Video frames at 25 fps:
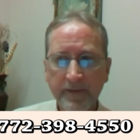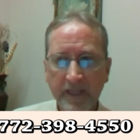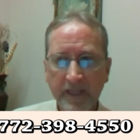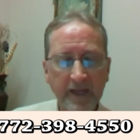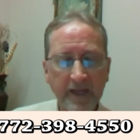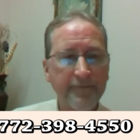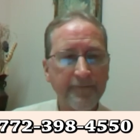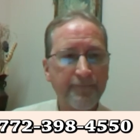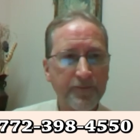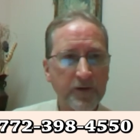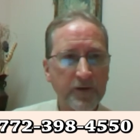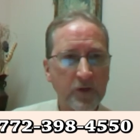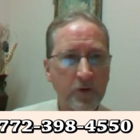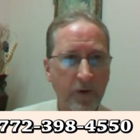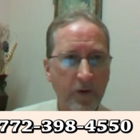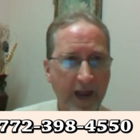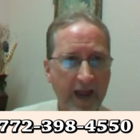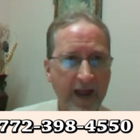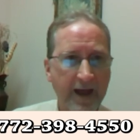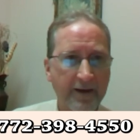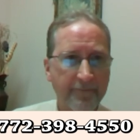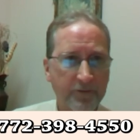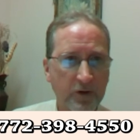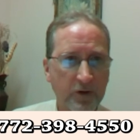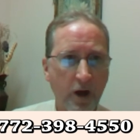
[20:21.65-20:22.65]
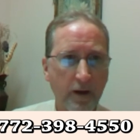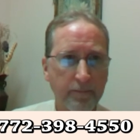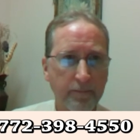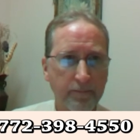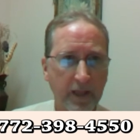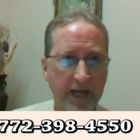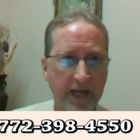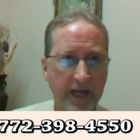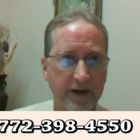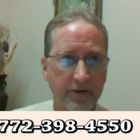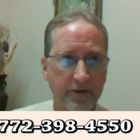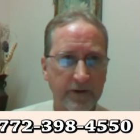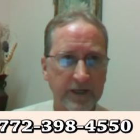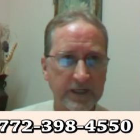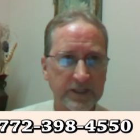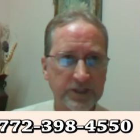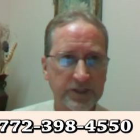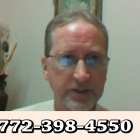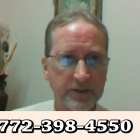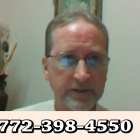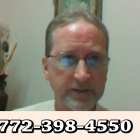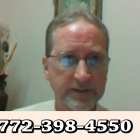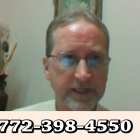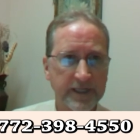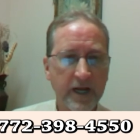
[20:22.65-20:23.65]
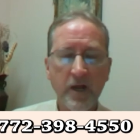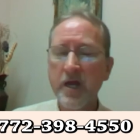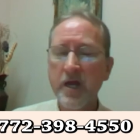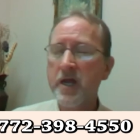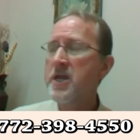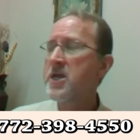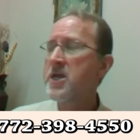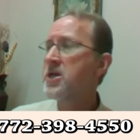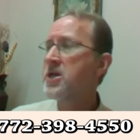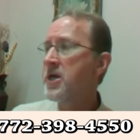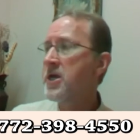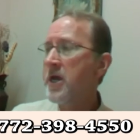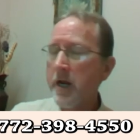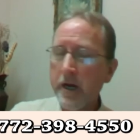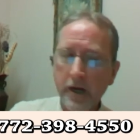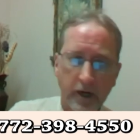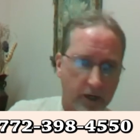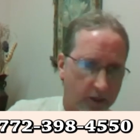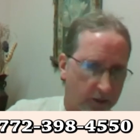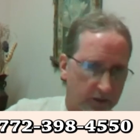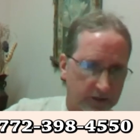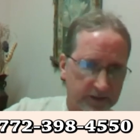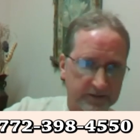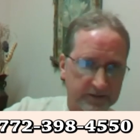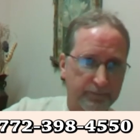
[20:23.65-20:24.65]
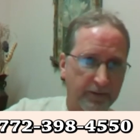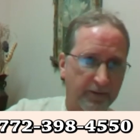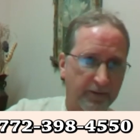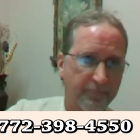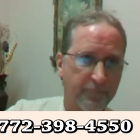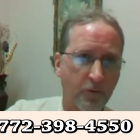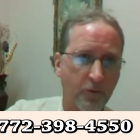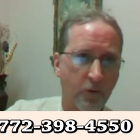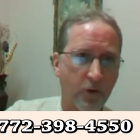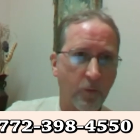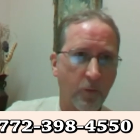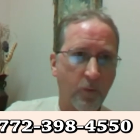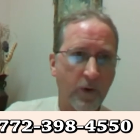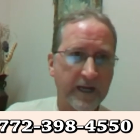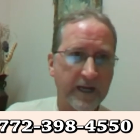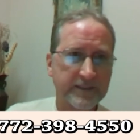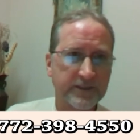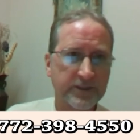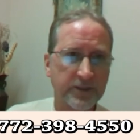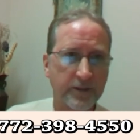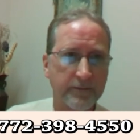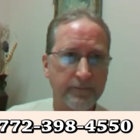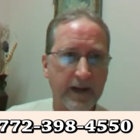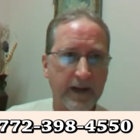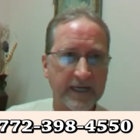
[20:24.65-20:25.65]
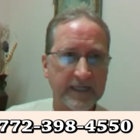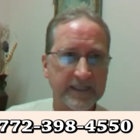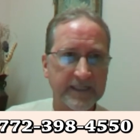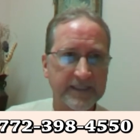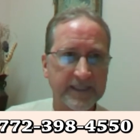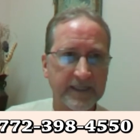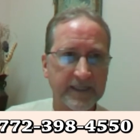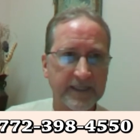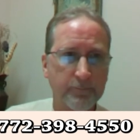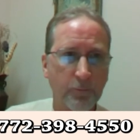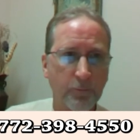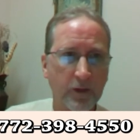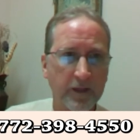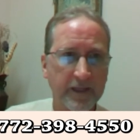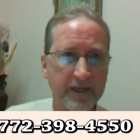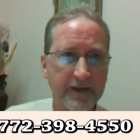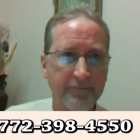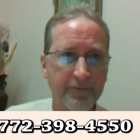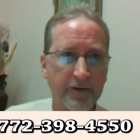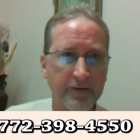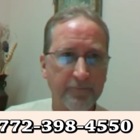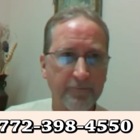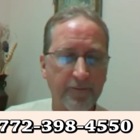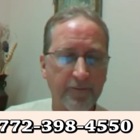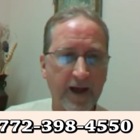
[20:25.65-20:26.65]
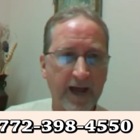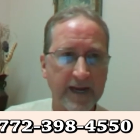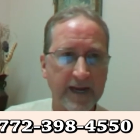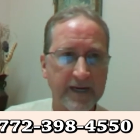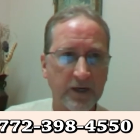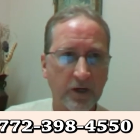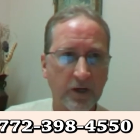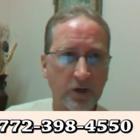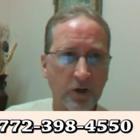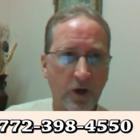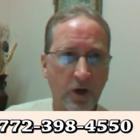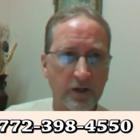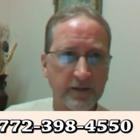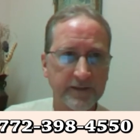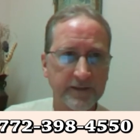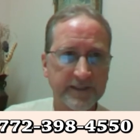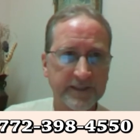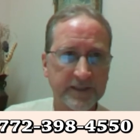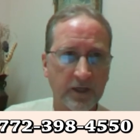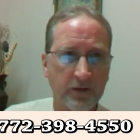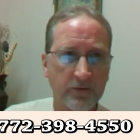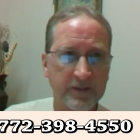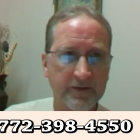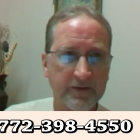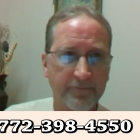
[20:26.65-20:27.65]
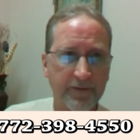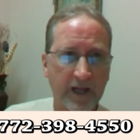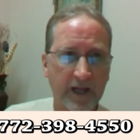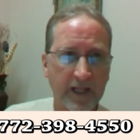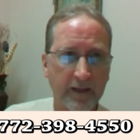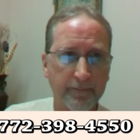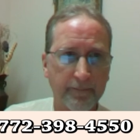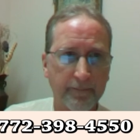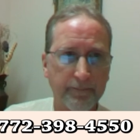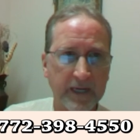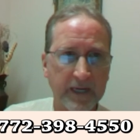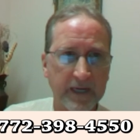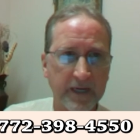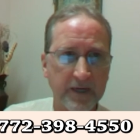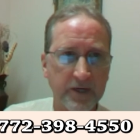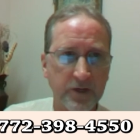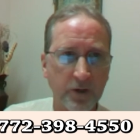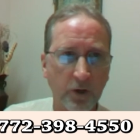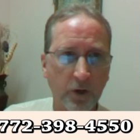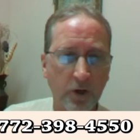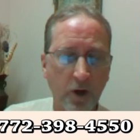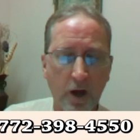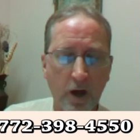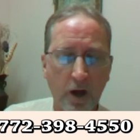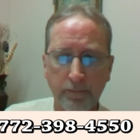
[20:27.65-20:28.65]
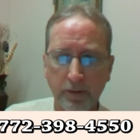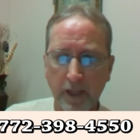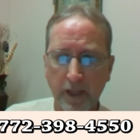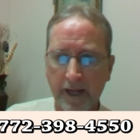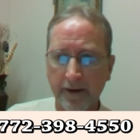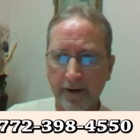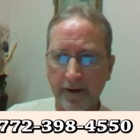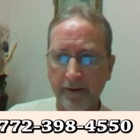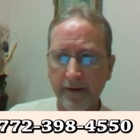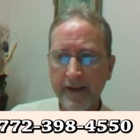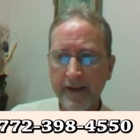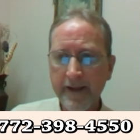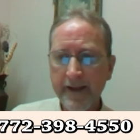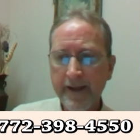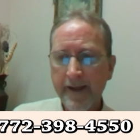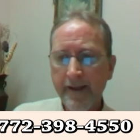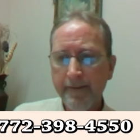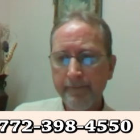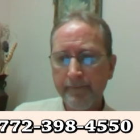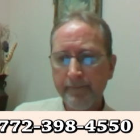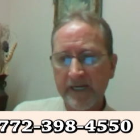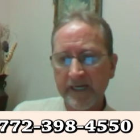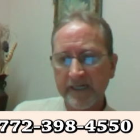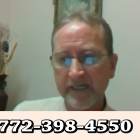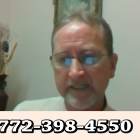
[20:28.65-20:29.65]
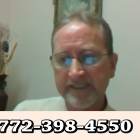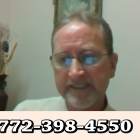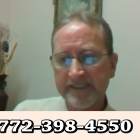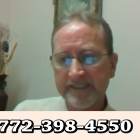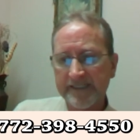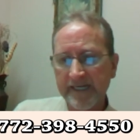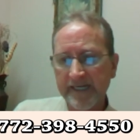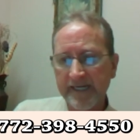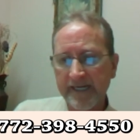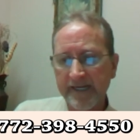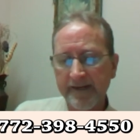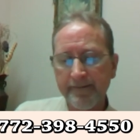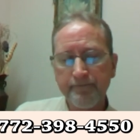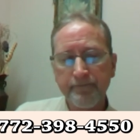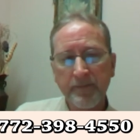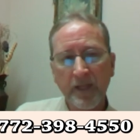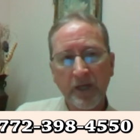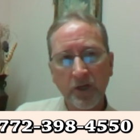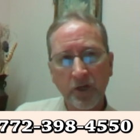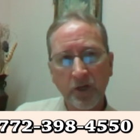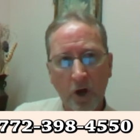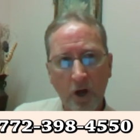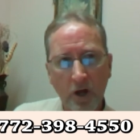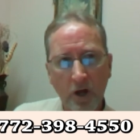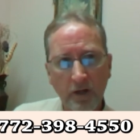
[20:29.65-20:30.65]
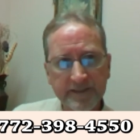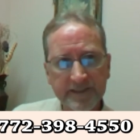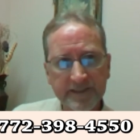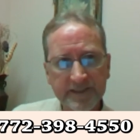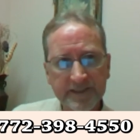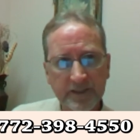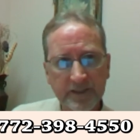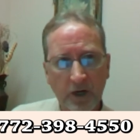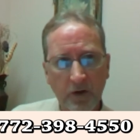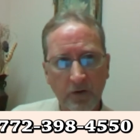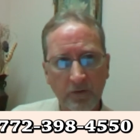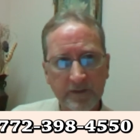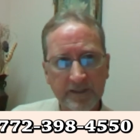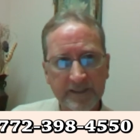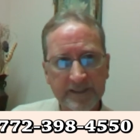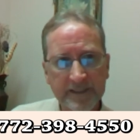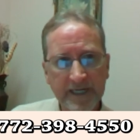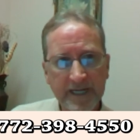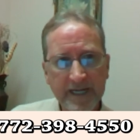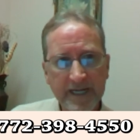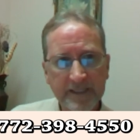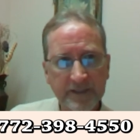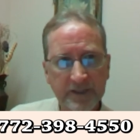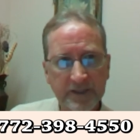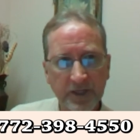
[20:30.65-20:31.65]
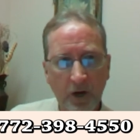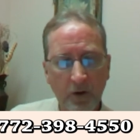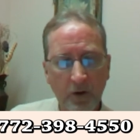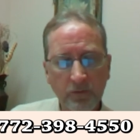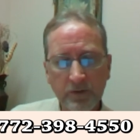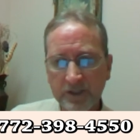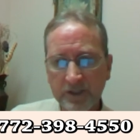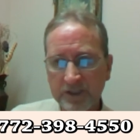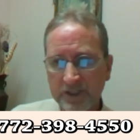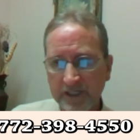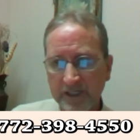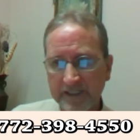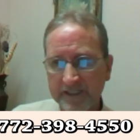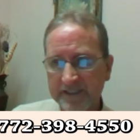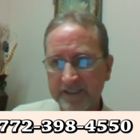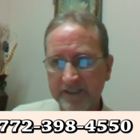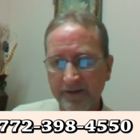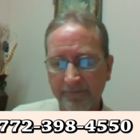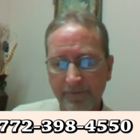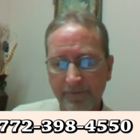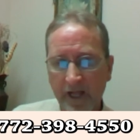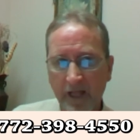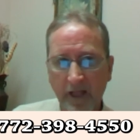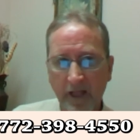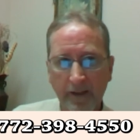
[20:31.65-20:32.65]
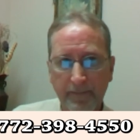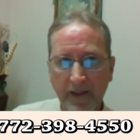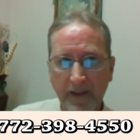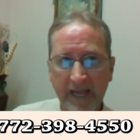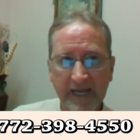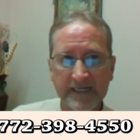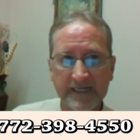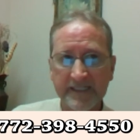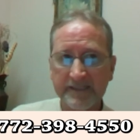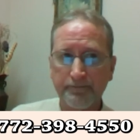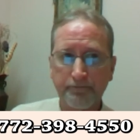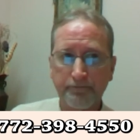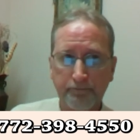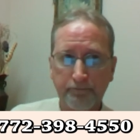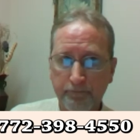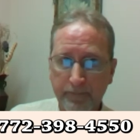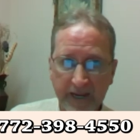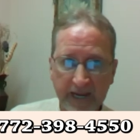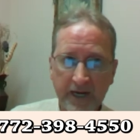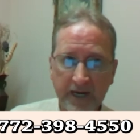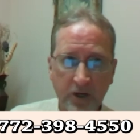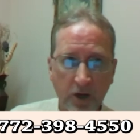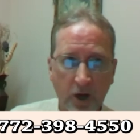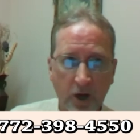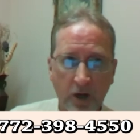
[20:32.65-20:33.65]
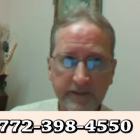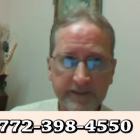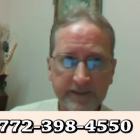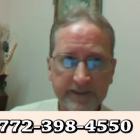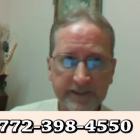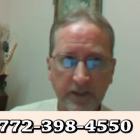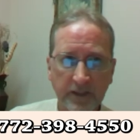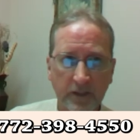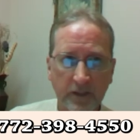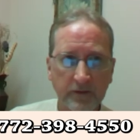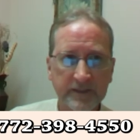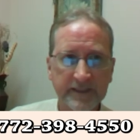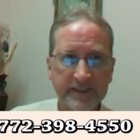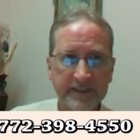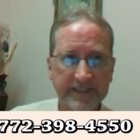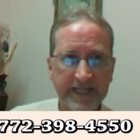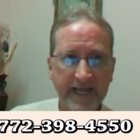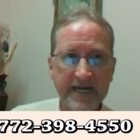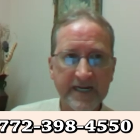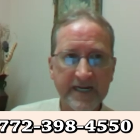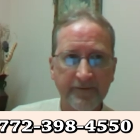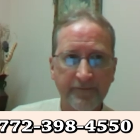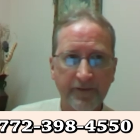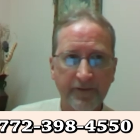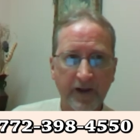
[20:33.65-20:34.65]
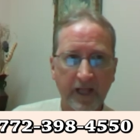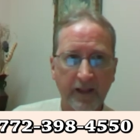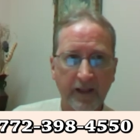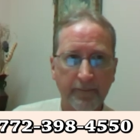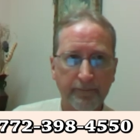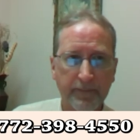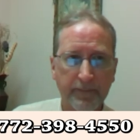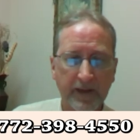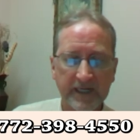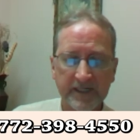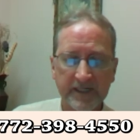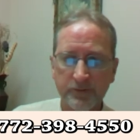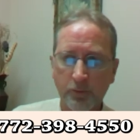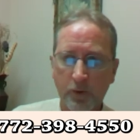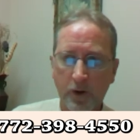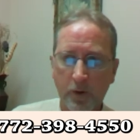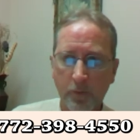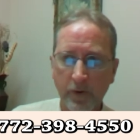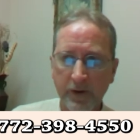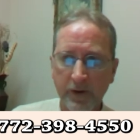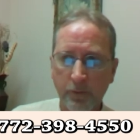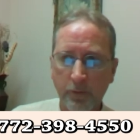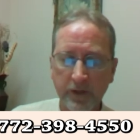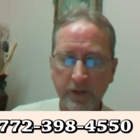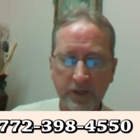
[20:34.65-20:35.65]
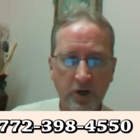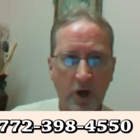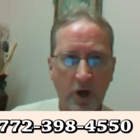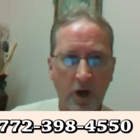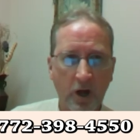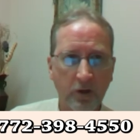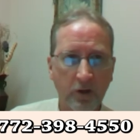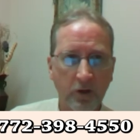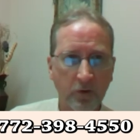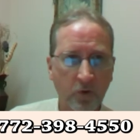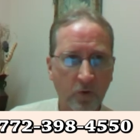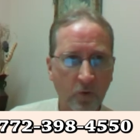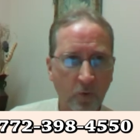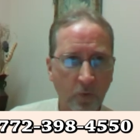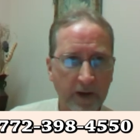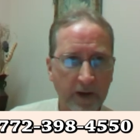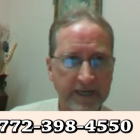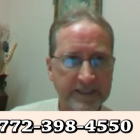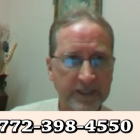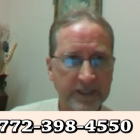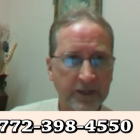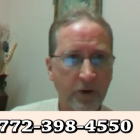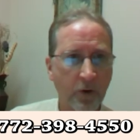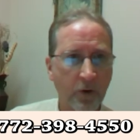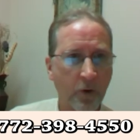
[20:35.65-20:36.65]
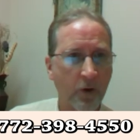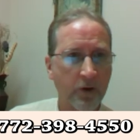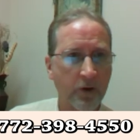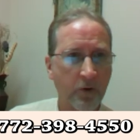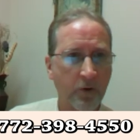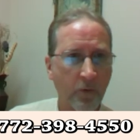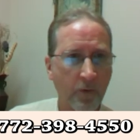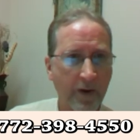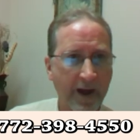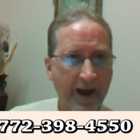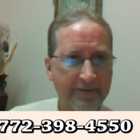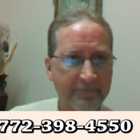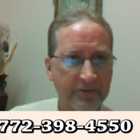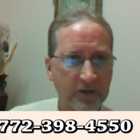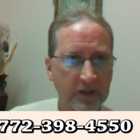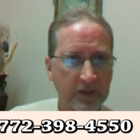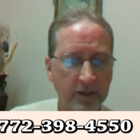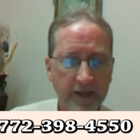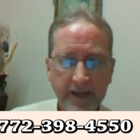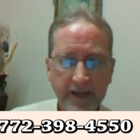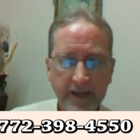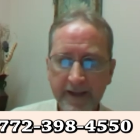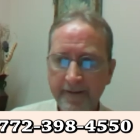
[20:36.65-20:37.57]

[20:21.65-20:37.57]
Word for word: if you have gallbladder issues, years before Western medicine will even find a gallstone developing in your gallbladder. Because, see, gallstones don't just develop as big gallstones, they develop as what we would call grit or gravel.